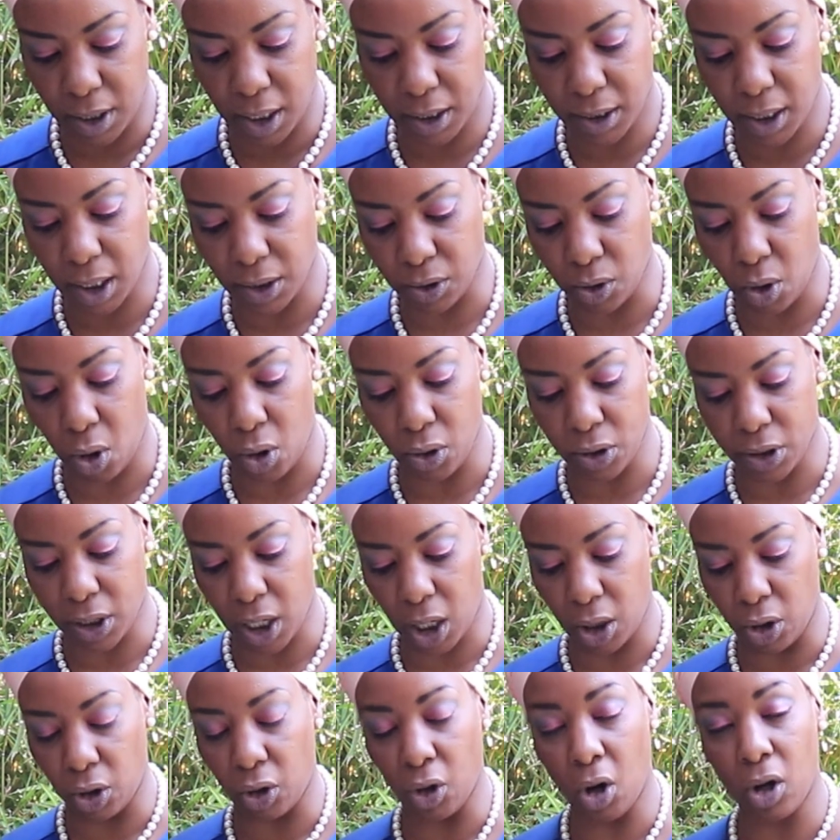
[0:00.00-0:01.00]
this has caused
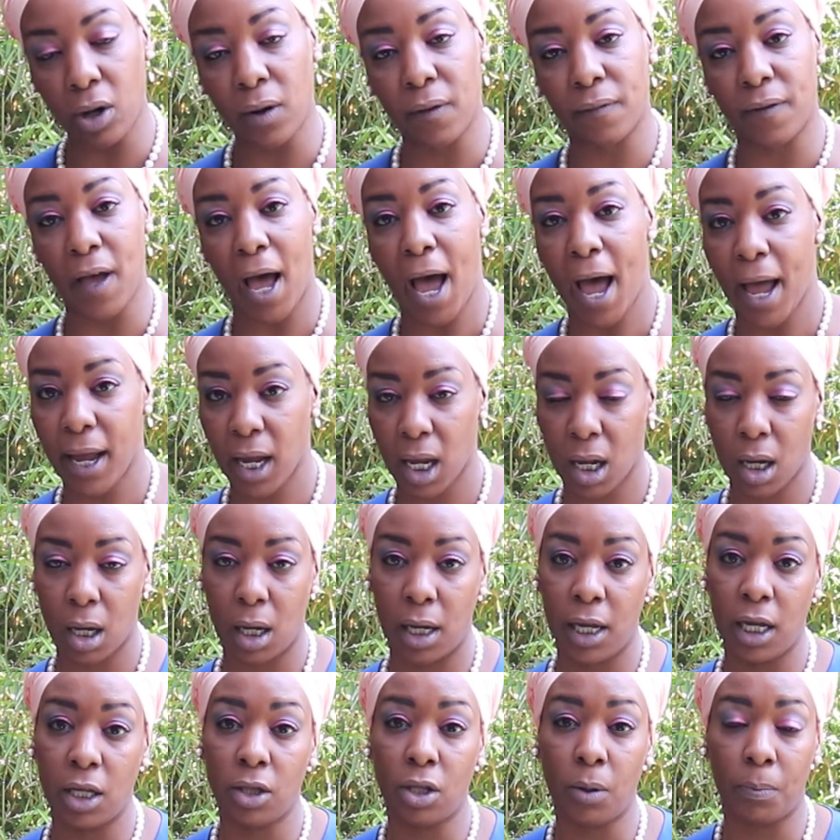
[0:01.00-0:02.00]
a lot of
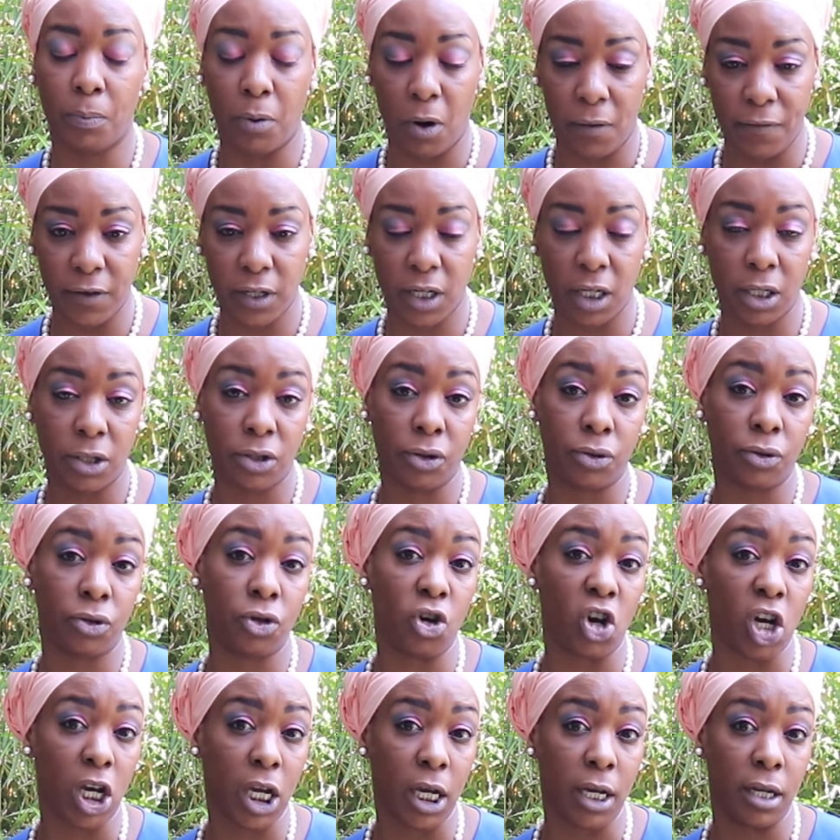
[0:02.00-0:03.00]
anger in the
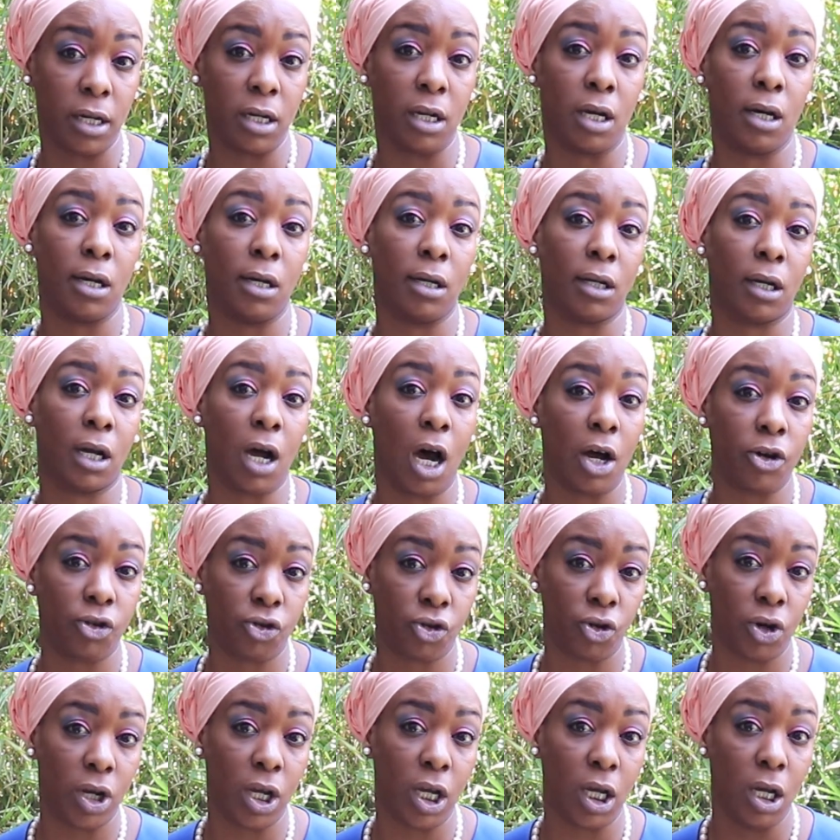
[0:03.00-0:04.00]
poverty-stricken
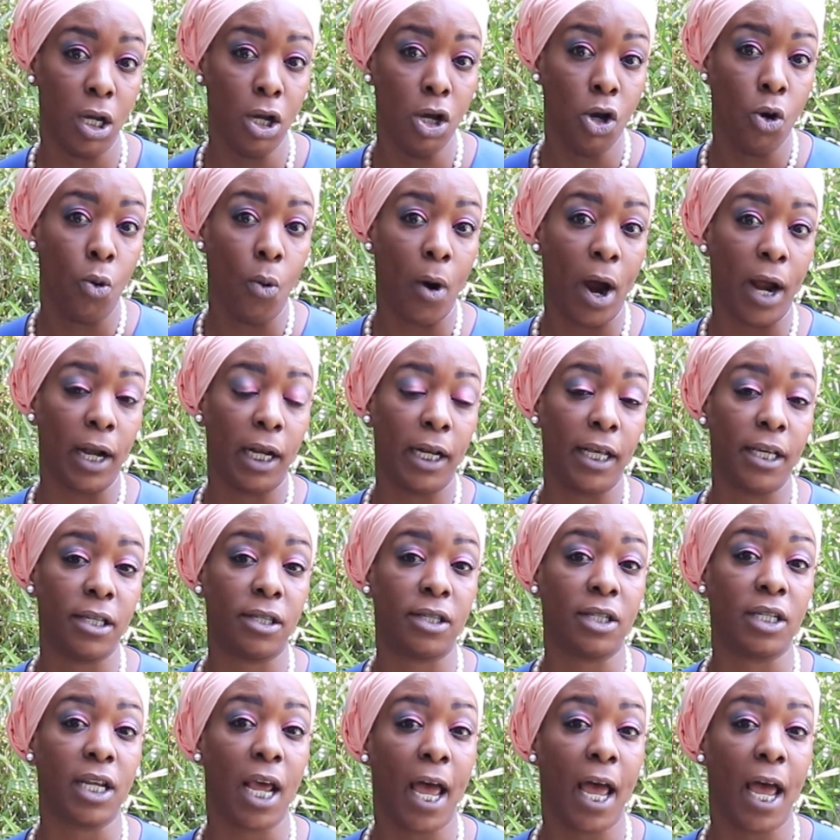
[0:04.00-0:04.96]
country, where at least